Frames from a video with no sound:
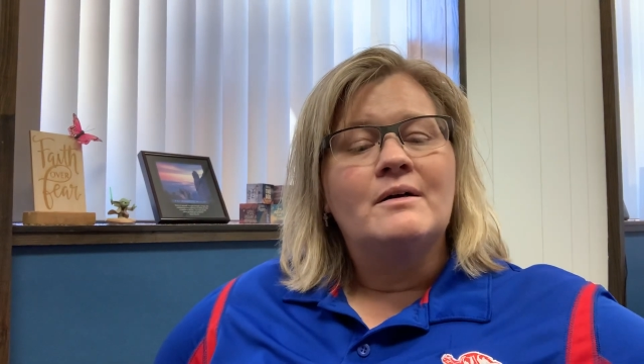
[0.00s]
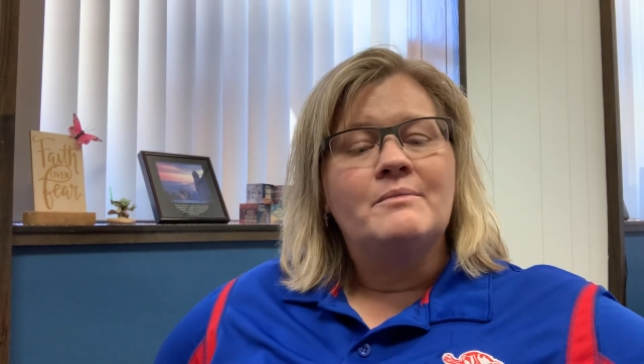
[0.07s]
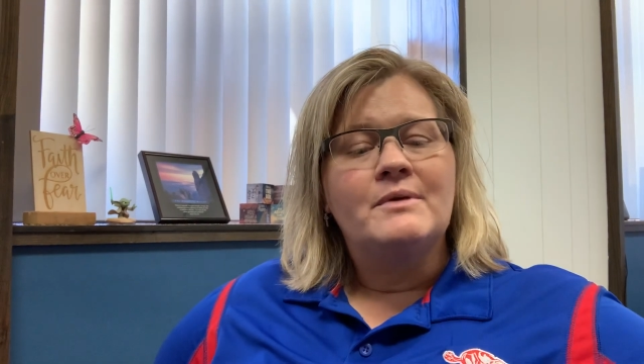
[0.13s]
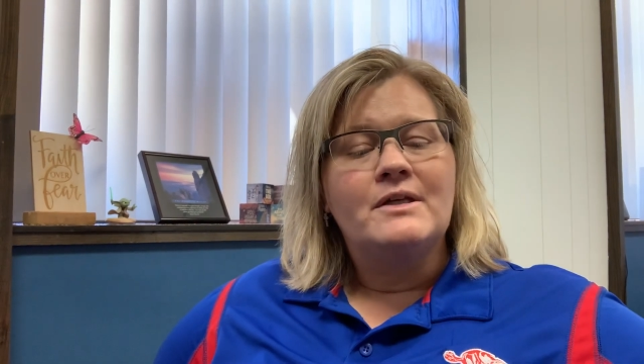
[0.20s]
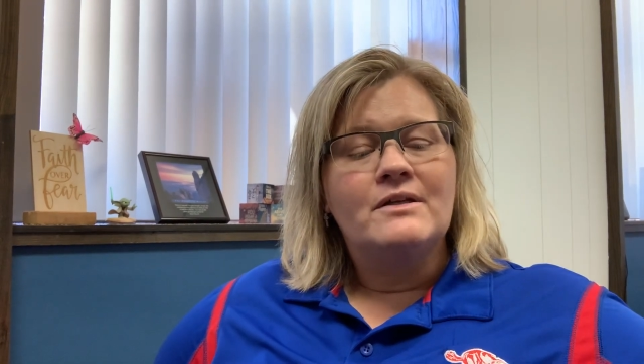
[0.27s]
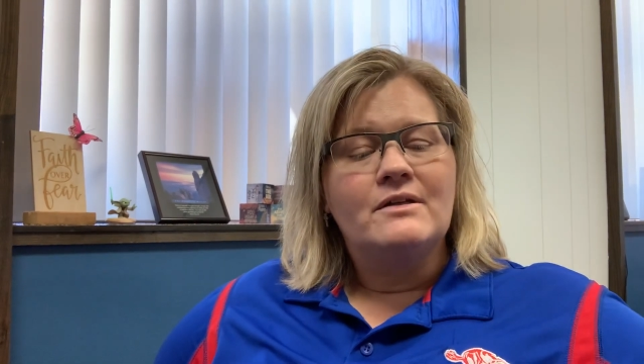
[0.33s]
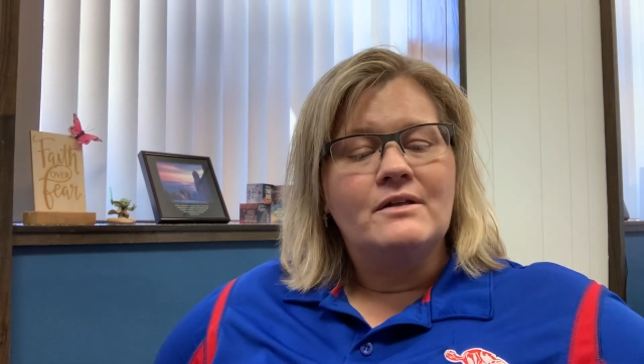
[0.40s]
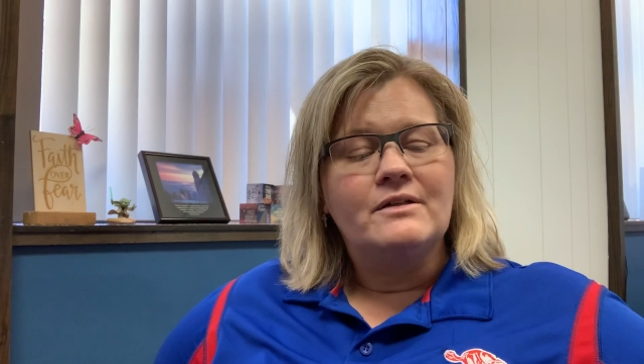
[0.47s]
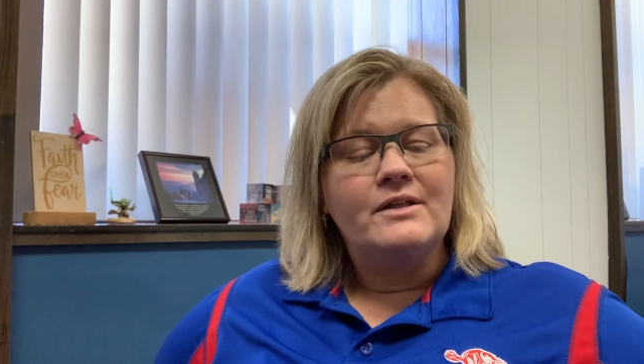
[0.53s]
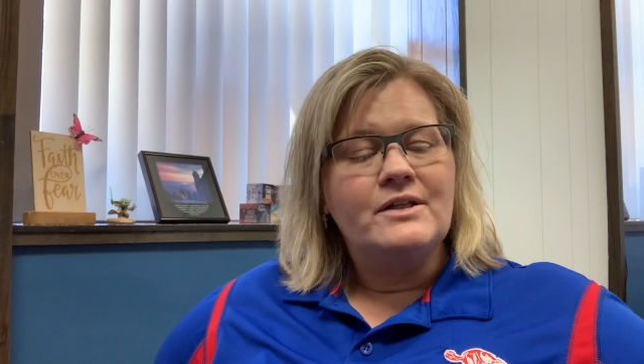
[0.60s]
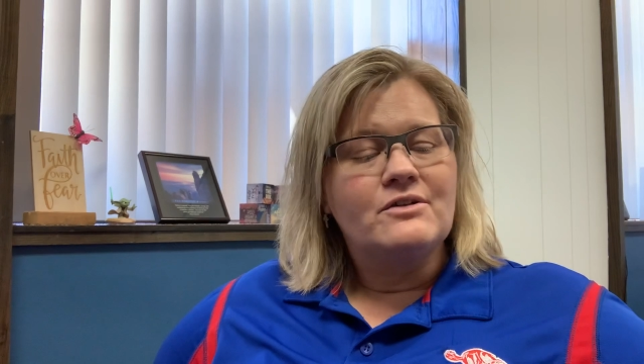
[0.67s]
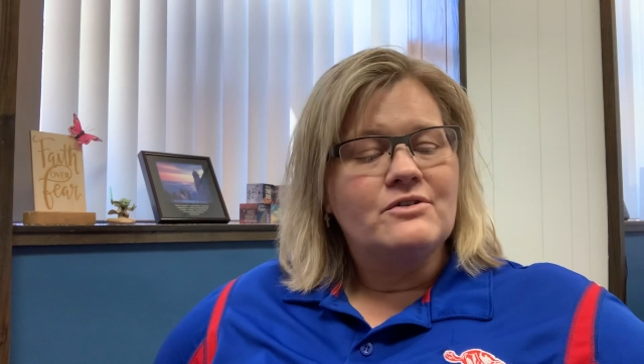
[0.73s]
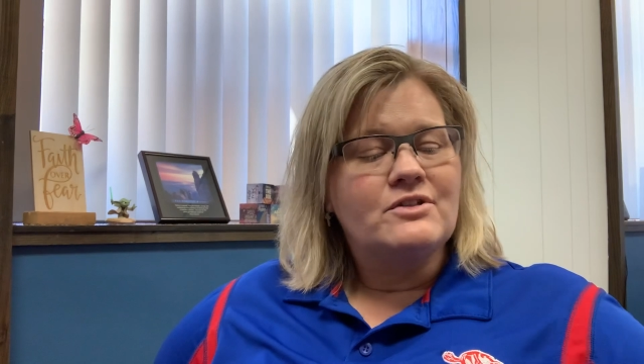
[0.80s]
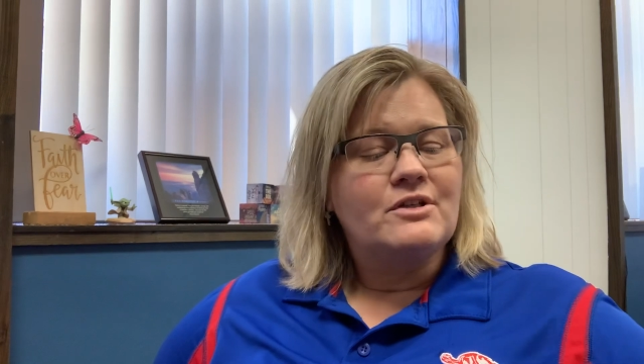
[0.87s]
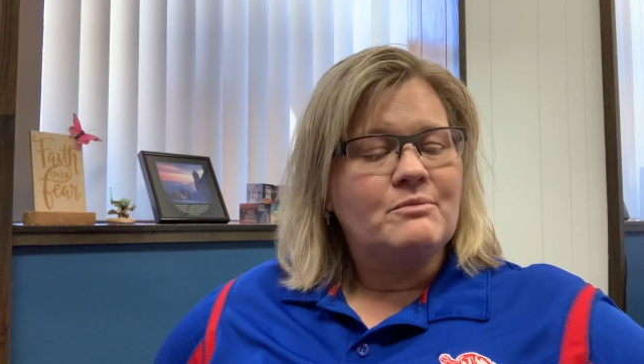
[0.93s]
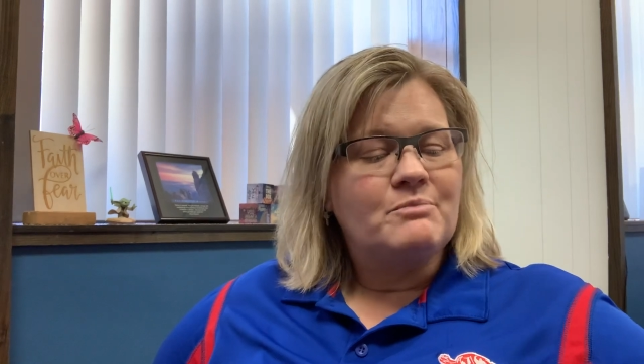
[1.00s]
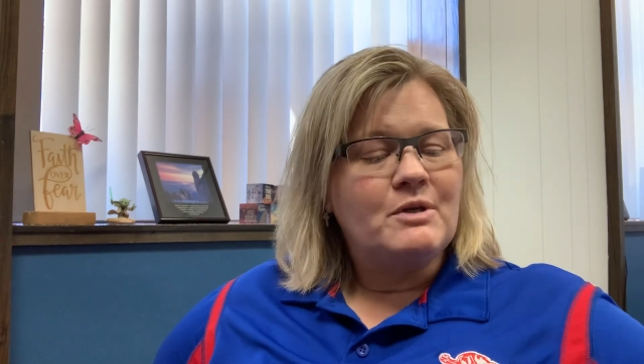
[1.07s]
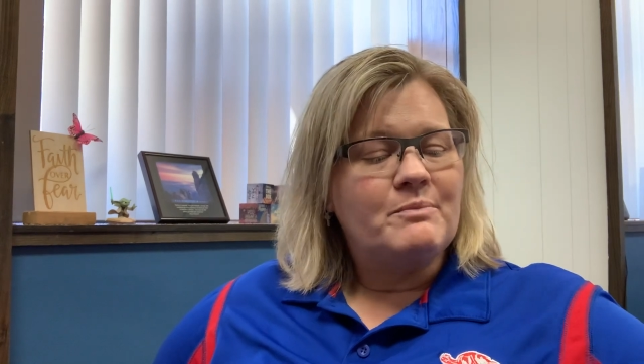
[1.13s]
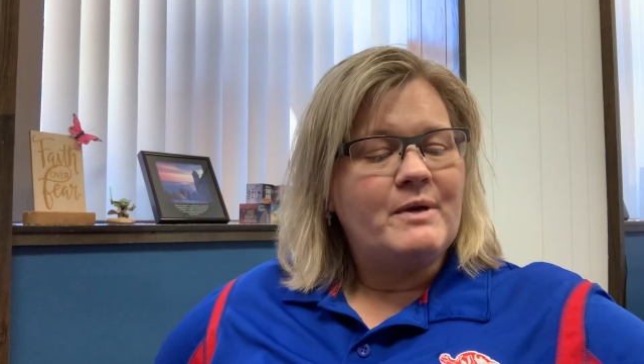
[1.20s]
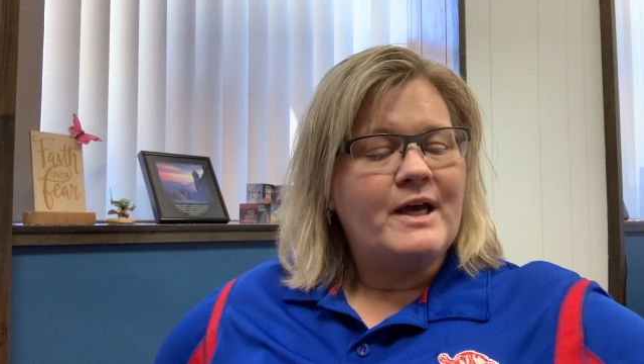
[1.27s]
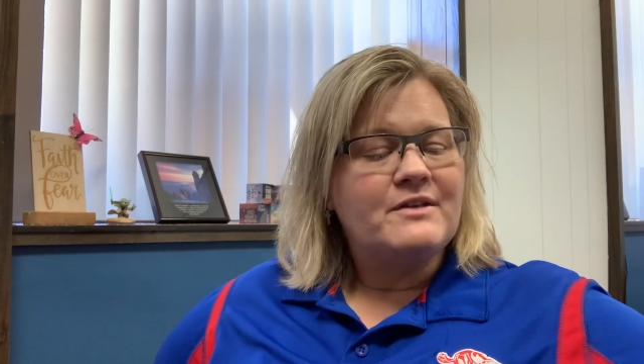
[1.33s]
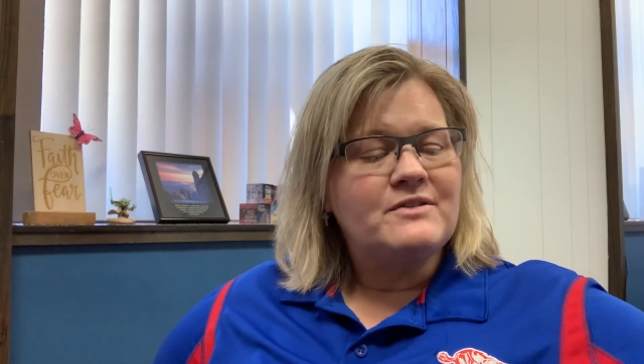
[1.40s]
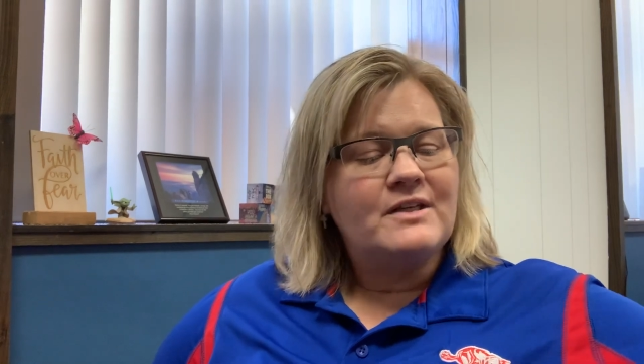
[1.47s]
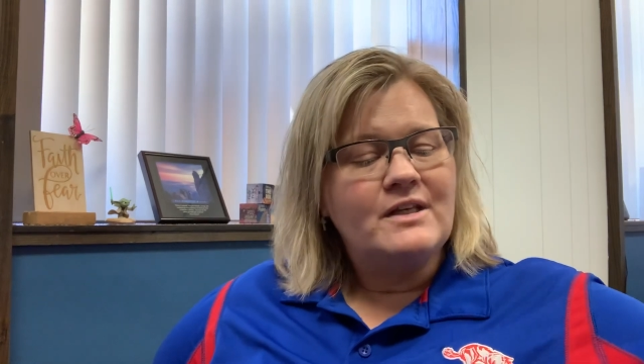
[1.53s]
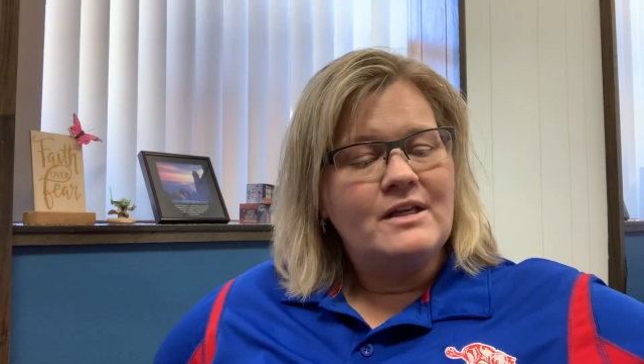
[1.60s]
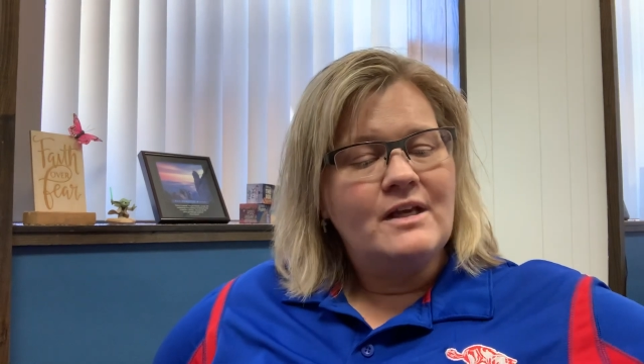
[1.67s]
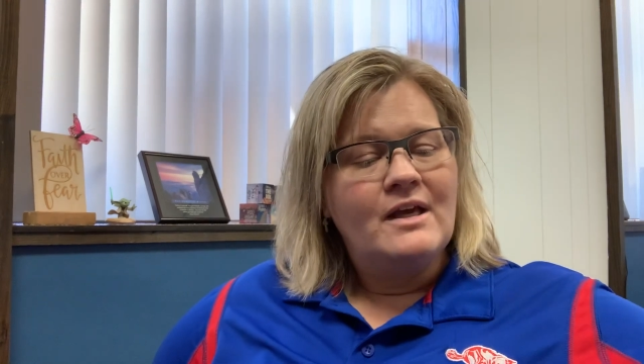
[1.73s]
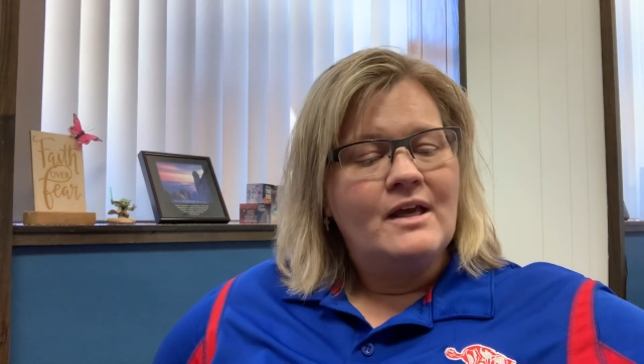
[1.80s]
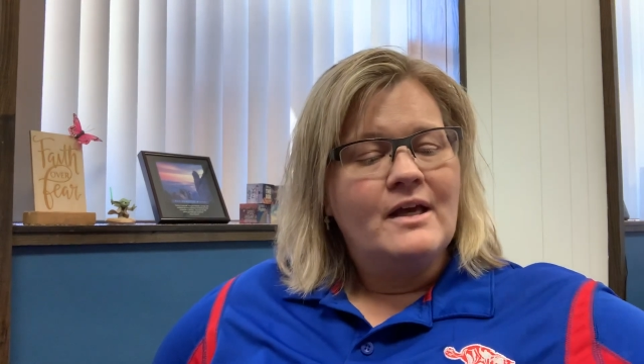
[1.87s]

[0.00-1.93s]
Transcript: in a leadership capacity.